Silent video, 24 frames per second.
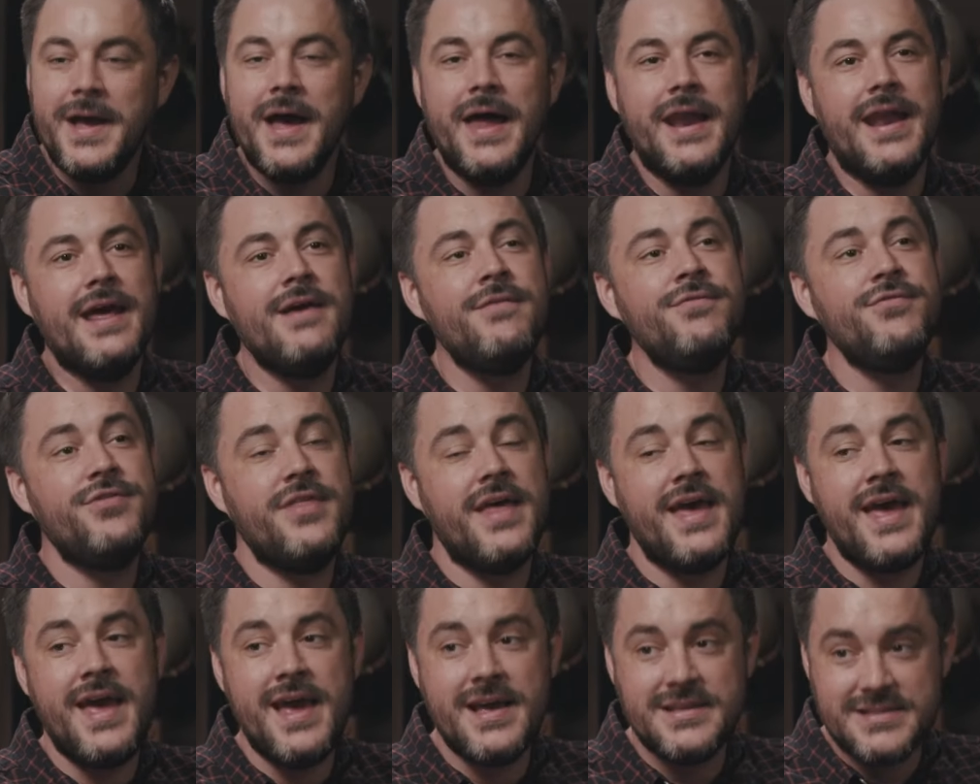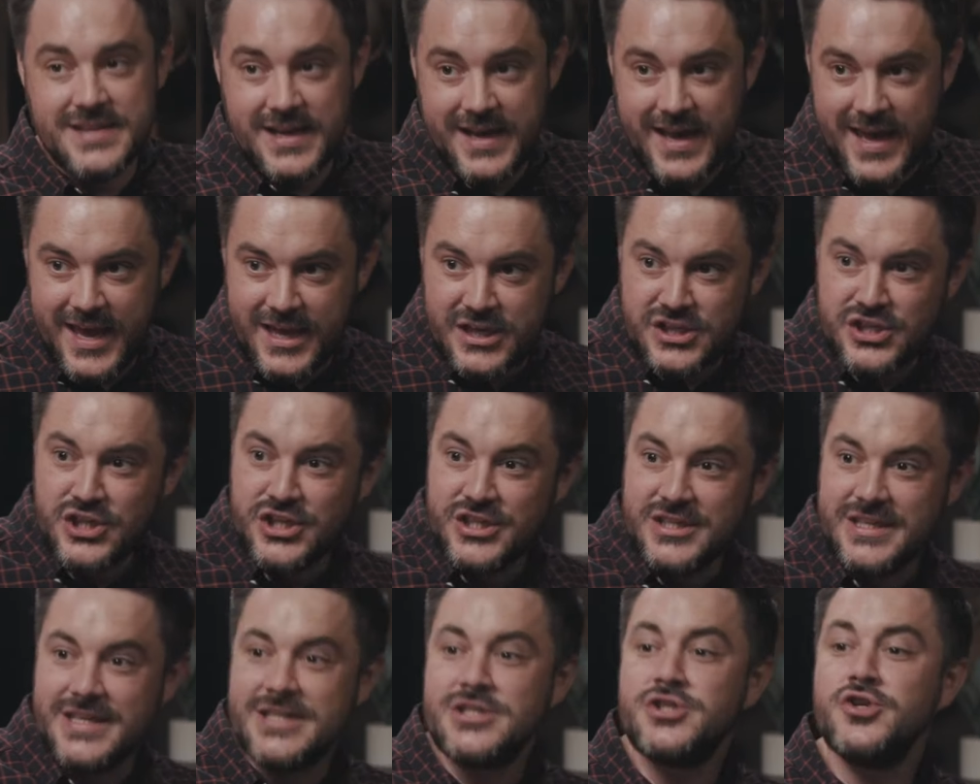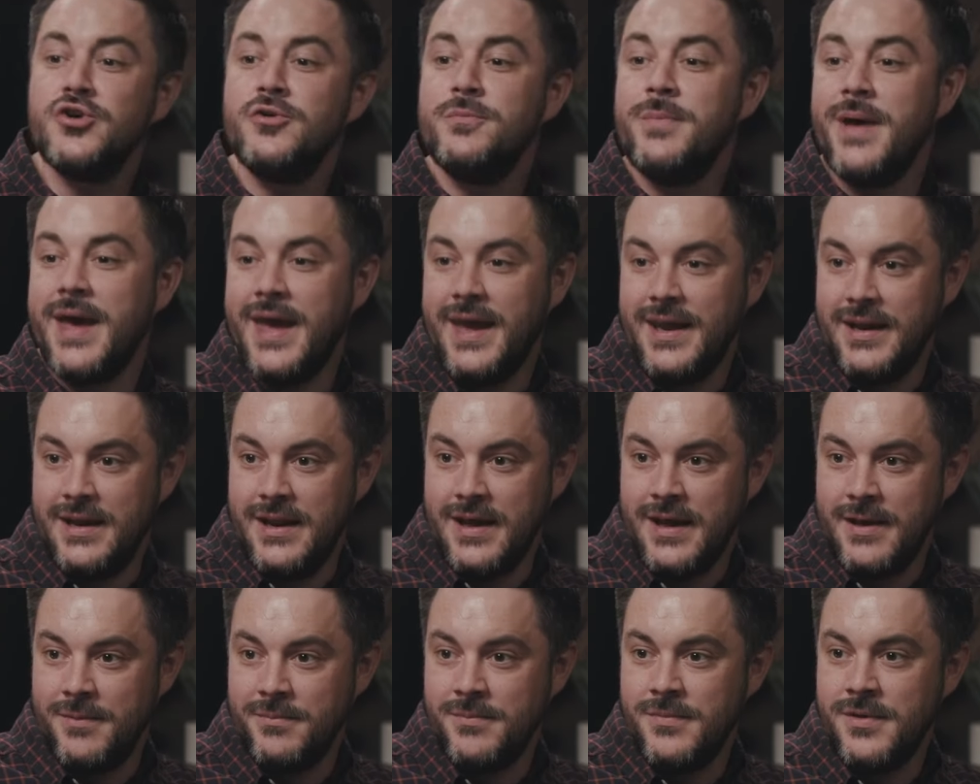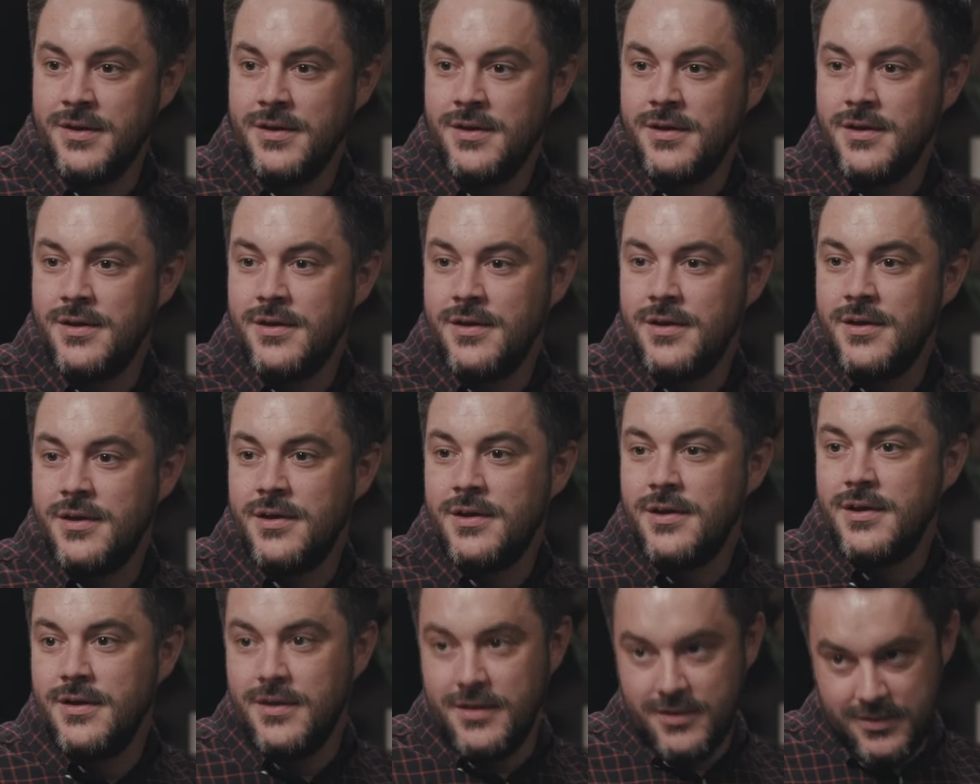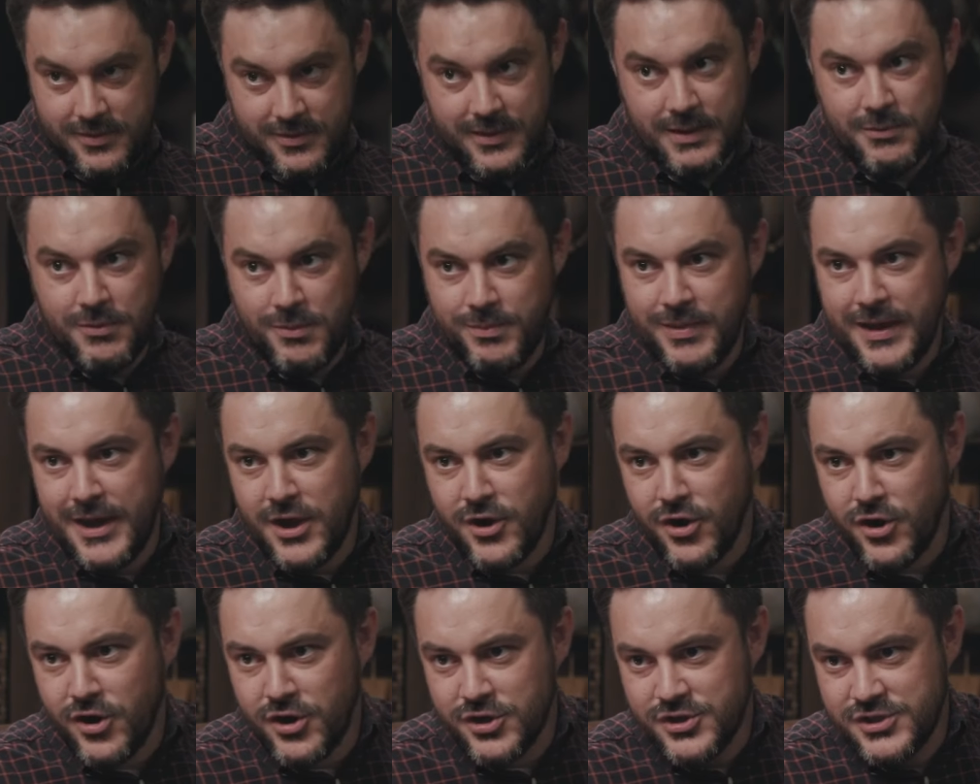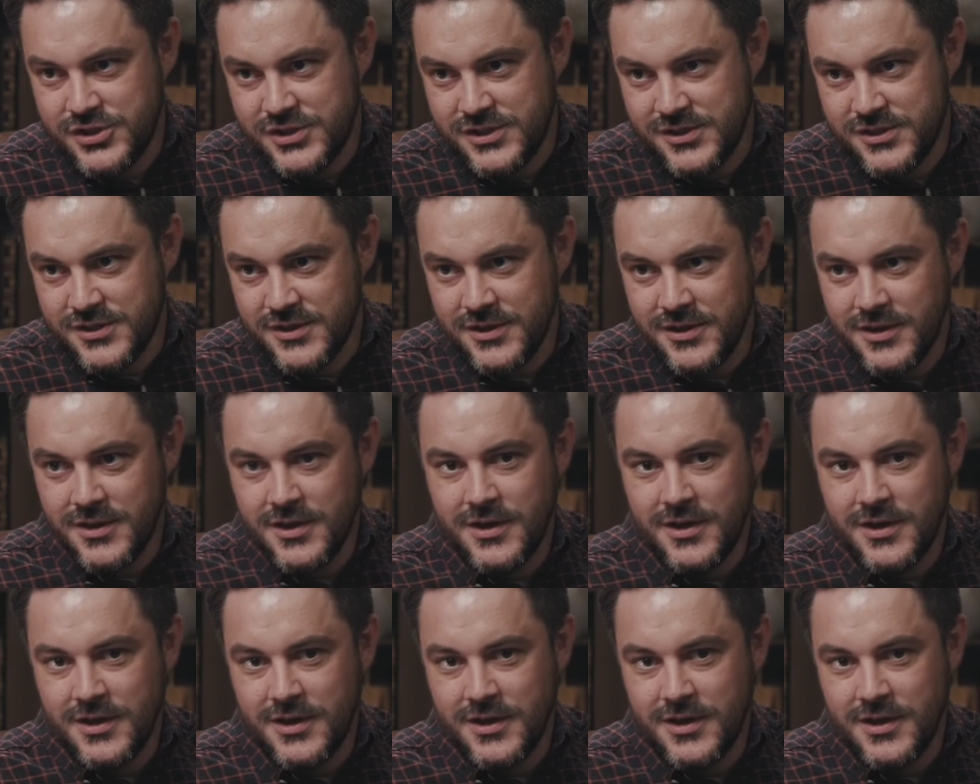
And if they as a nation disobeyed him, they would be cursed.